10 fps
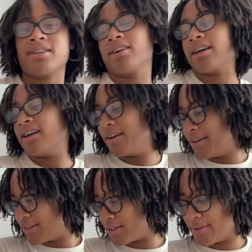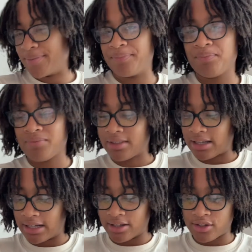Okay, so
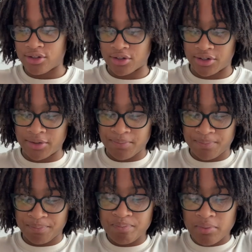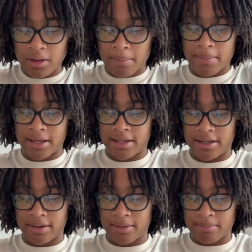I got started
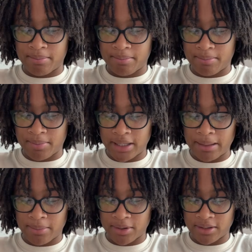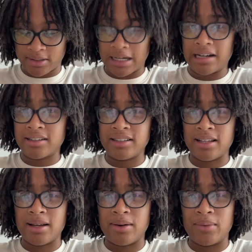making plant pots actually
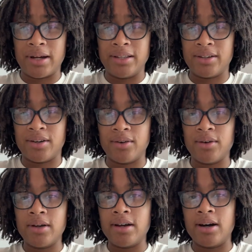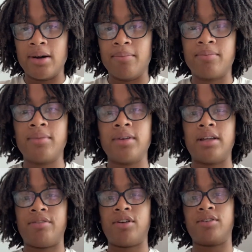a while ago. If
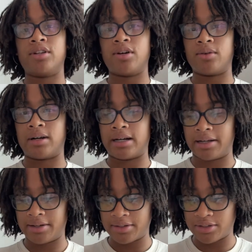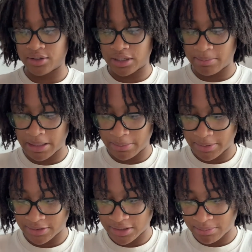you don't know, I started my
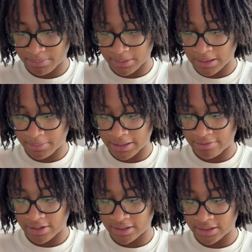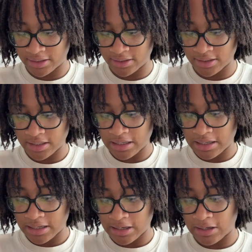business Plant Ventrance
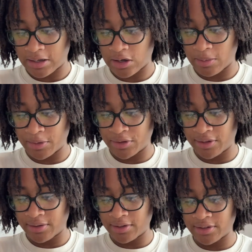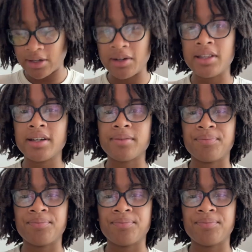almost 2 years ago, I think.